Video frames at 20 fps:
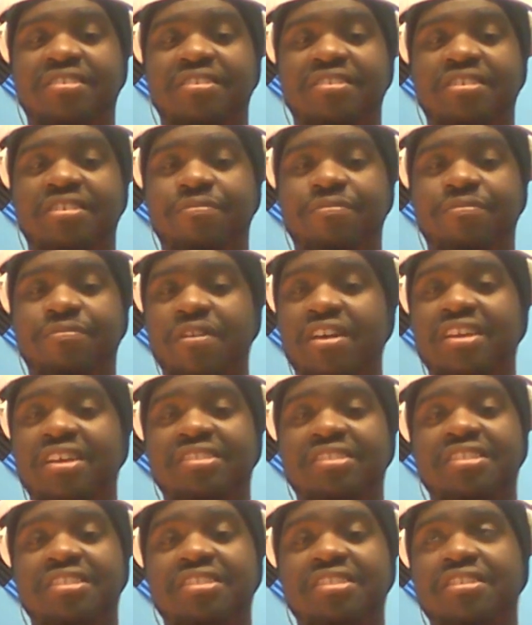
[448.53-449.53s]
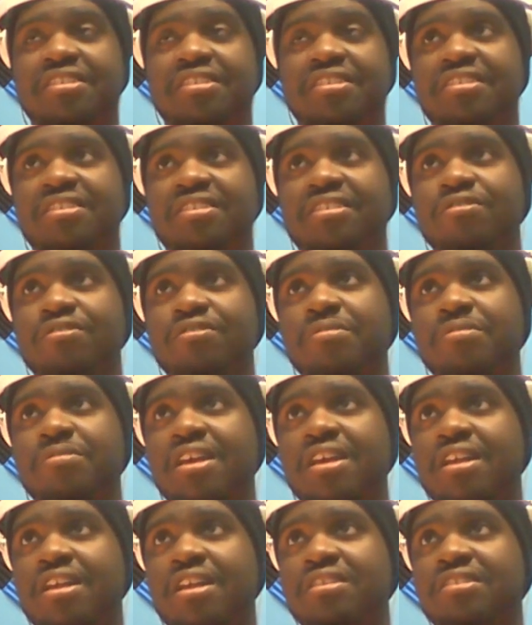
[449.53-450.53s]
as far as this uh,
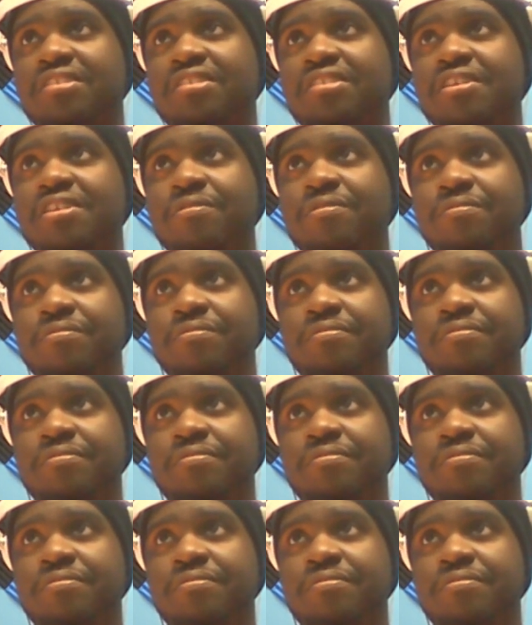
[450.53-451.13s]
Illuminati stuff,